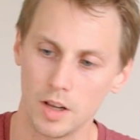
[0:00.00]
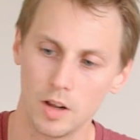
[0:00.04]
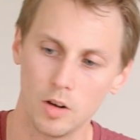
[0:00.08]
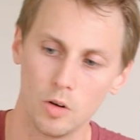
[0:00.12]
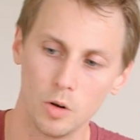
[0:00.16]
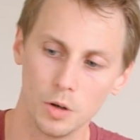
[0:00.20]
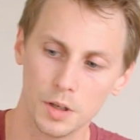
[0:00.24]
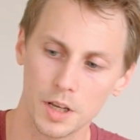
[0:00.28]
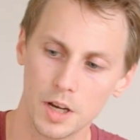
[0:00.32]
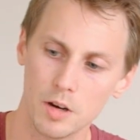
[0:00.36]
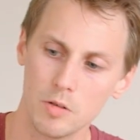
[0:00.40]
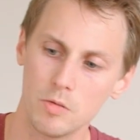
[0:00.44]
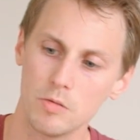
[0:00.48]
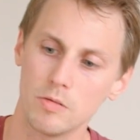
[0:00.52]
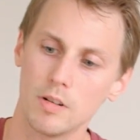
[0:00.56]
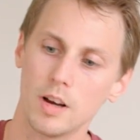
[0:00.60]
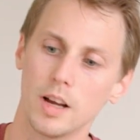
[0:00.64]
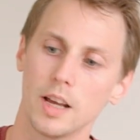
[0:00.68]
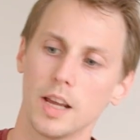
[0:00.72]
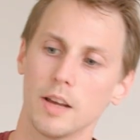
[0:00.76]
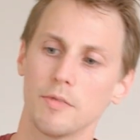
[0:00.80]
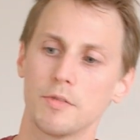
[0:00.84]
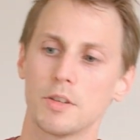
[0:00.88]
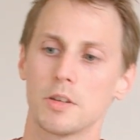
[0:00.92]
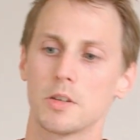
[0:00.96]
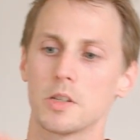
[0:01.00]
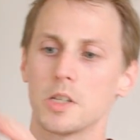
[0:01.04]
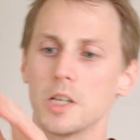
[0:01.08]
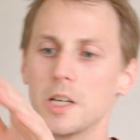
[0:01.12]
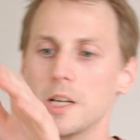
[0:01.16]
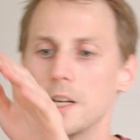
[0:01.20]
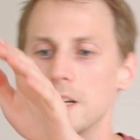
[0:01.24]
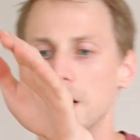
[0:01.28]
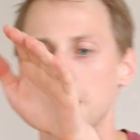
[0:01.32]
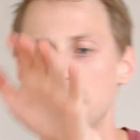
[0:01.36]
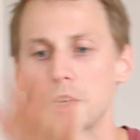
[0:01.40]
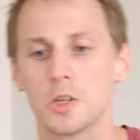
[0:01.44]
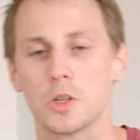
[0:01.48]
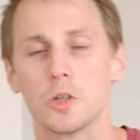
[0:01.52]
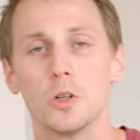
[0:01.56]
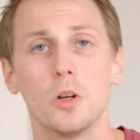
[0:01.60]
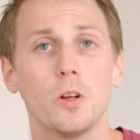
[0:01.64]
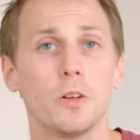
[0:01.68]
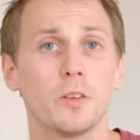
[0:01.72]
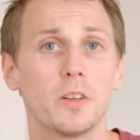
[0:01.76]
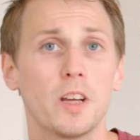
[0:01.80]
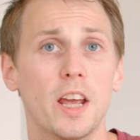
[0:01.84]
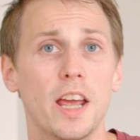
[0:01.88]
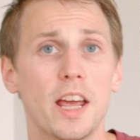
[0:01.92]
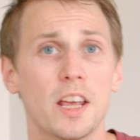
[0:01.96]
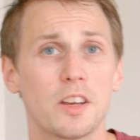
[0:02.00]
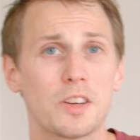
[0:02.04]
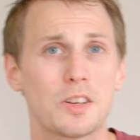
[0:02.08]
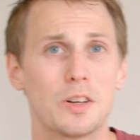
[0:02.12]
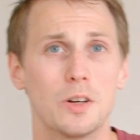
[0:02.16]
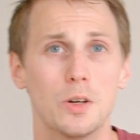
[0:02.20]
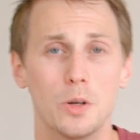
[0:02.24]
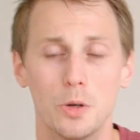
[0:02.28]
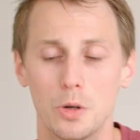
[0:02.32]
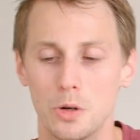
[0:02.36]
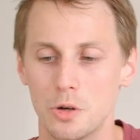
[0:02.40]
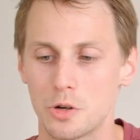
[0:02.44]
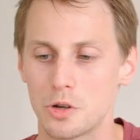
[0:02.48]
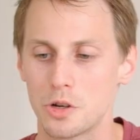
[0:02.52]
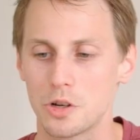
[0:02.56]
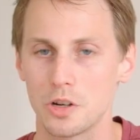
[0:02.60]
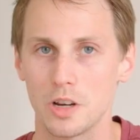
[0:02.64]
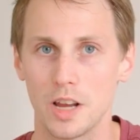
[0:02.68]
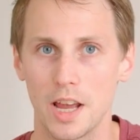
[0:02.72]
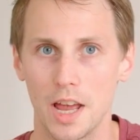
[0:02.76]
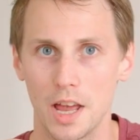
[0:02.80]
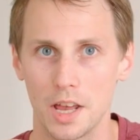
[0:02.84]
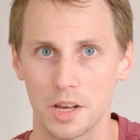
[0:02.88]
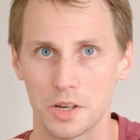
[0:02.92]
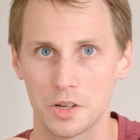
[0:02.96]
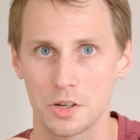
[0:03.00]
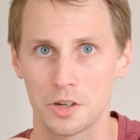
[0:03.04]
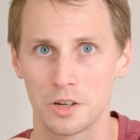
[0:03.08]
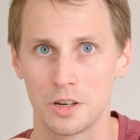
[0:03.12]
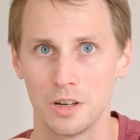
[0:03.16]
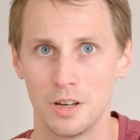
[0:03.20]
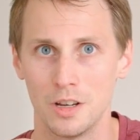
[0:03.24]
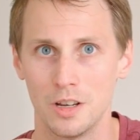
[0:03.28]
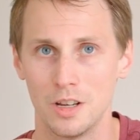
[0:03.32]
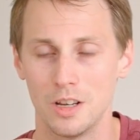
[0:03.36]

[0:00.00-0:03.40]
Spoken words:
Although I have to say it's not as loose as